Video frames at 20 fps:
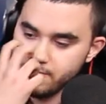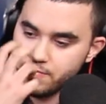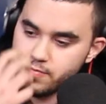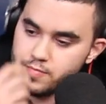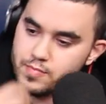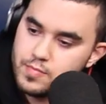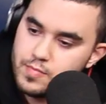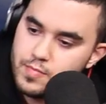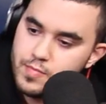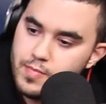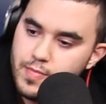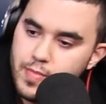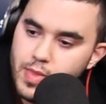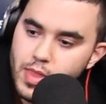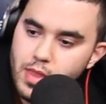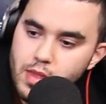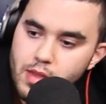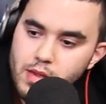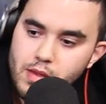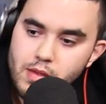
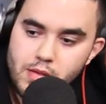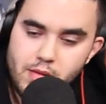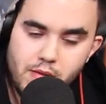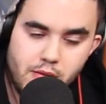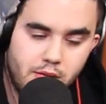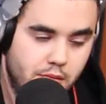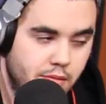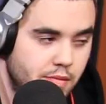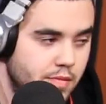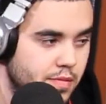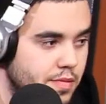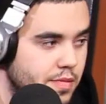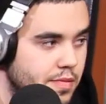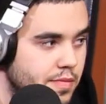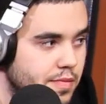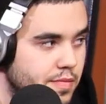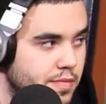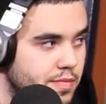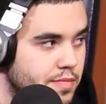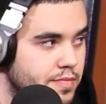
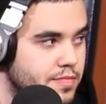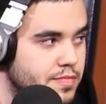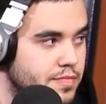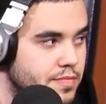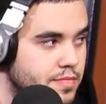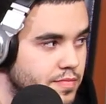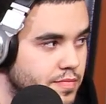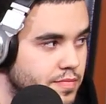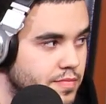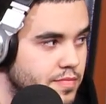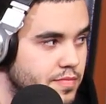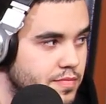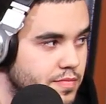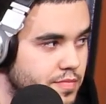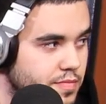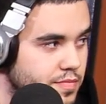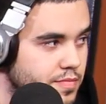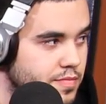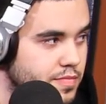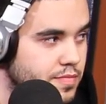
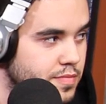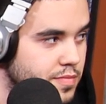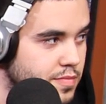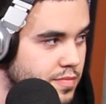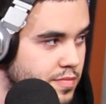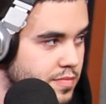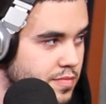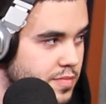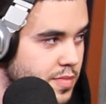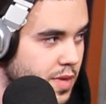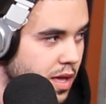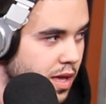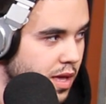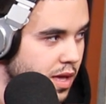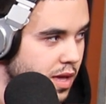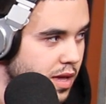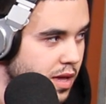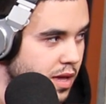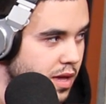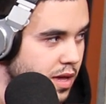
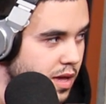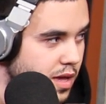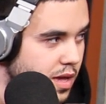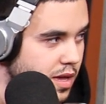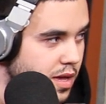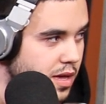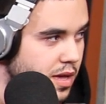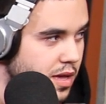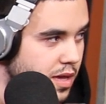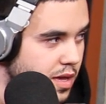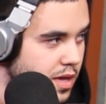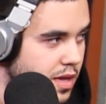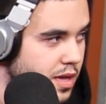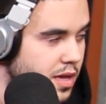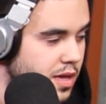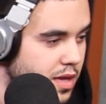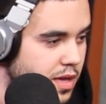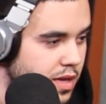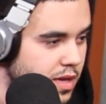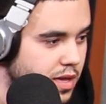
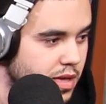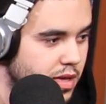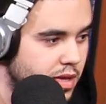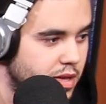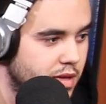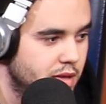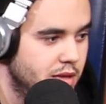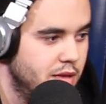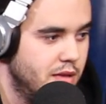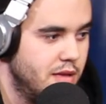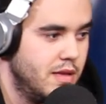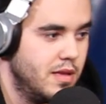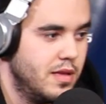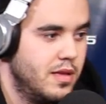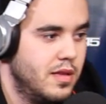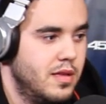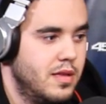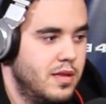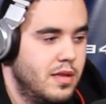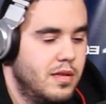
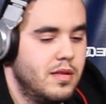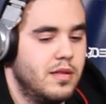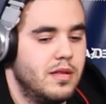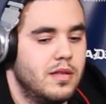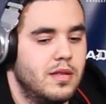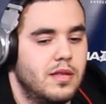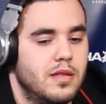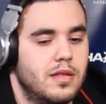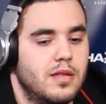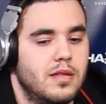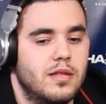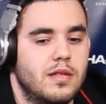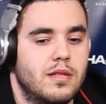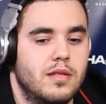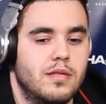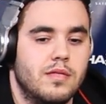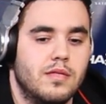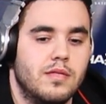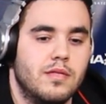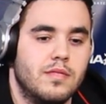
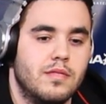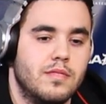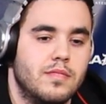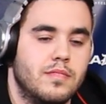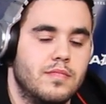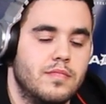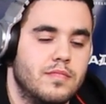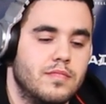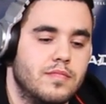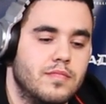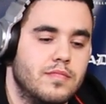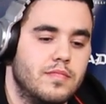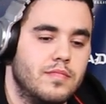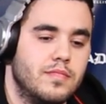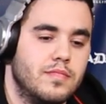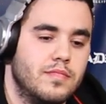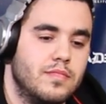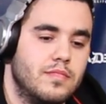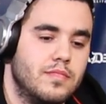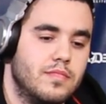The person shown says nothing.